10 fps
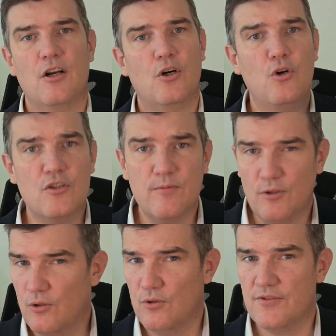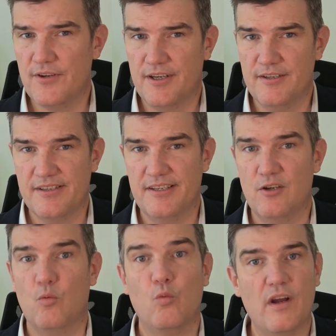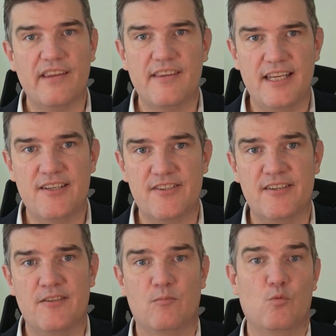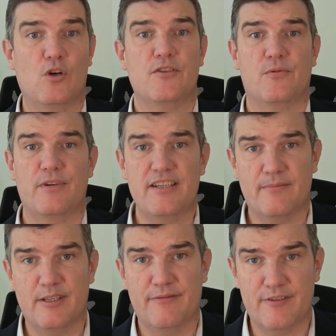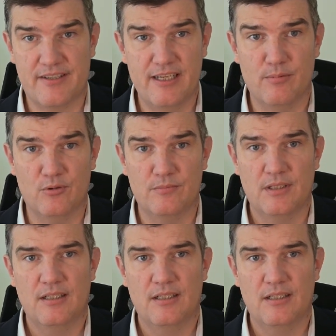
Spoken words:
Courts will also consider whether the incident was reasonably foreseeable.